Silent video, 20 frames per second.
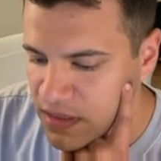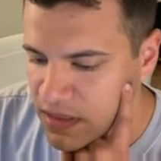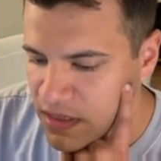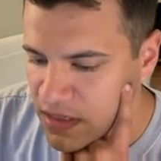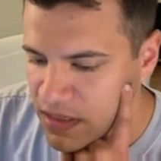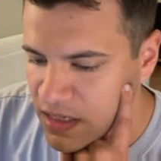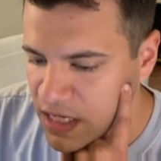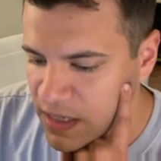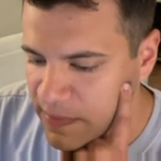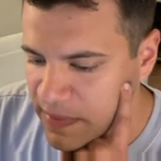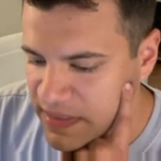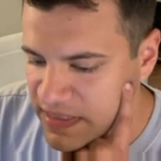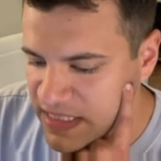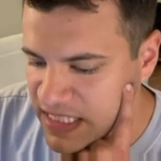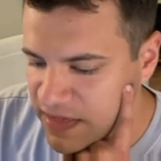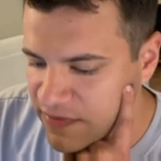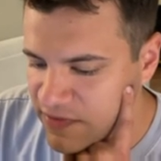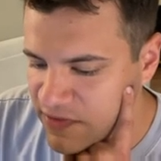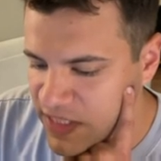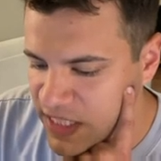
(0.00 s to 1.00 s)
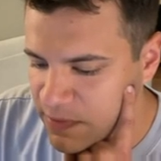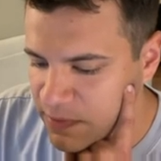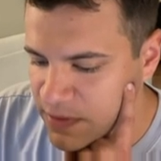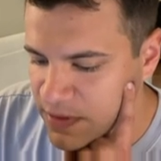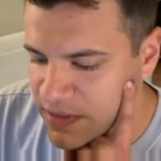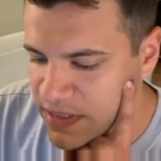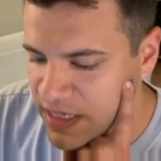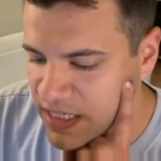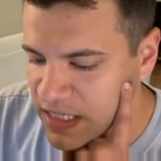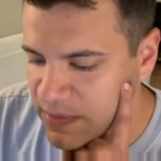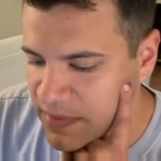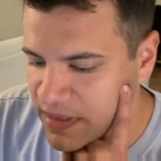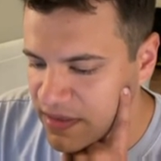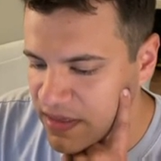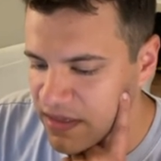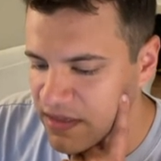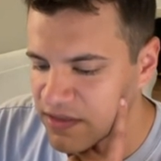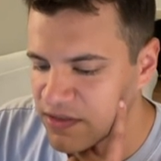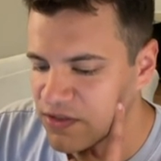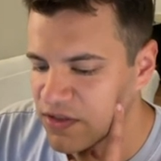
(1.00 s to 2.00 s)
Uh, but 17%, I mean, that
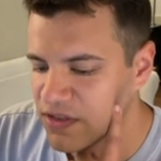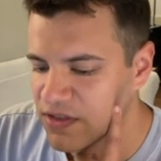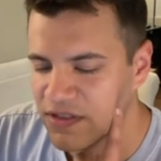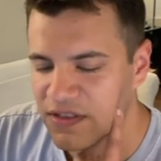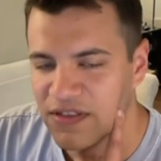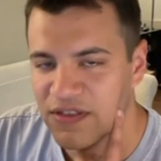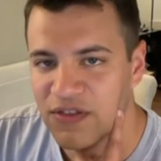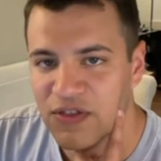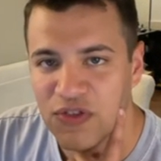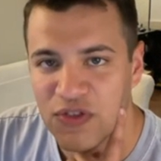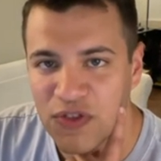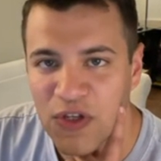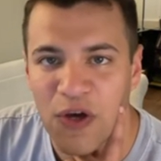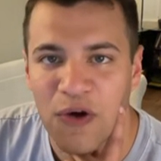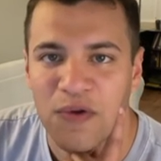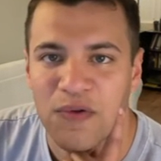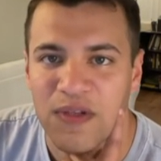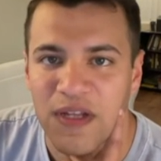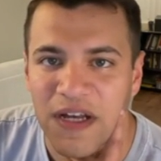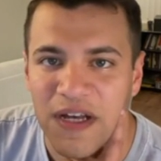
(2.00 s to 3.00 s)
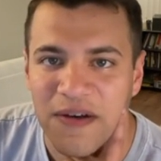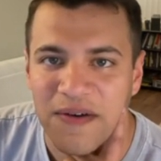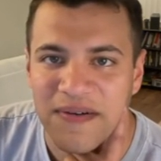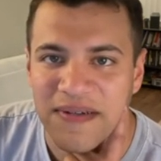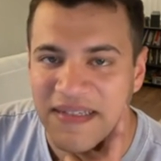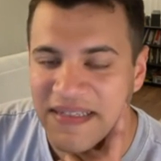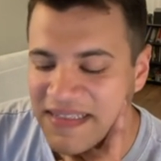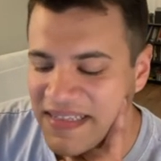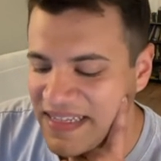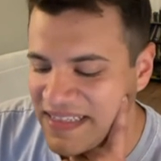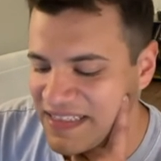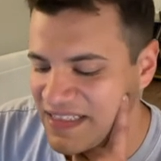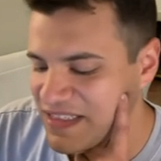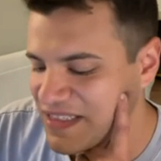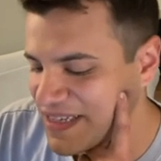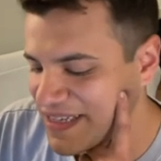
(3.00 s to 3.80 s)
is just so low. That's.